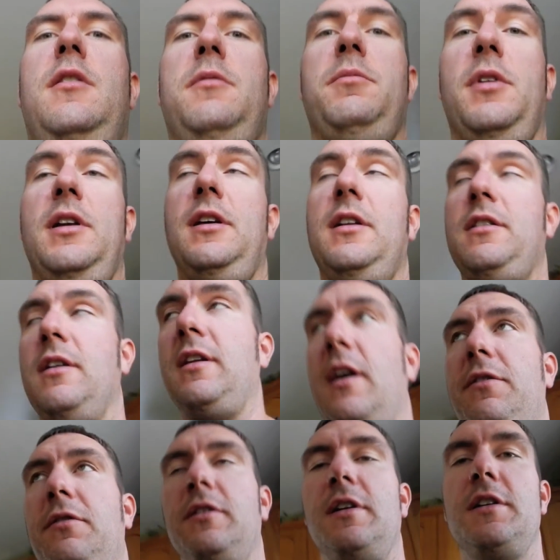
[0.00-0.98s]
But it
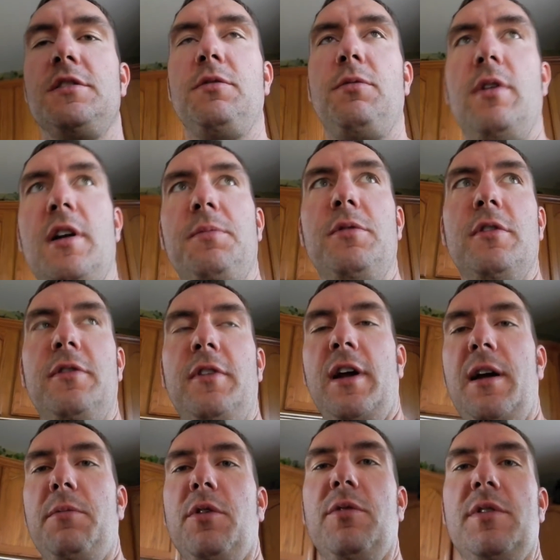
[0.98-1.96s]
definitely is a waterproof
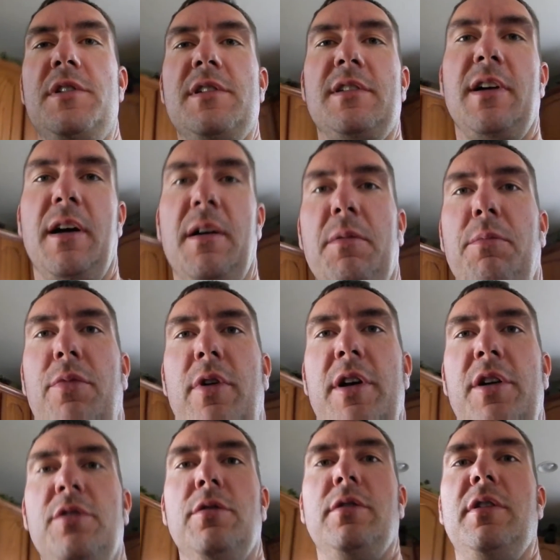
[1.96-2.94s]
camera, which is a
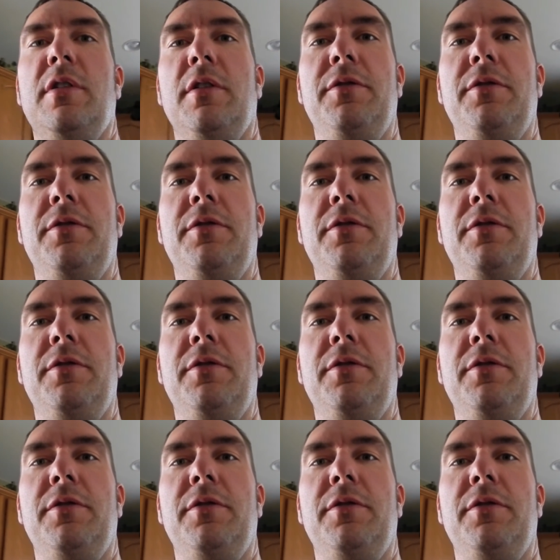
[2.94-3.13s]
pretty cool little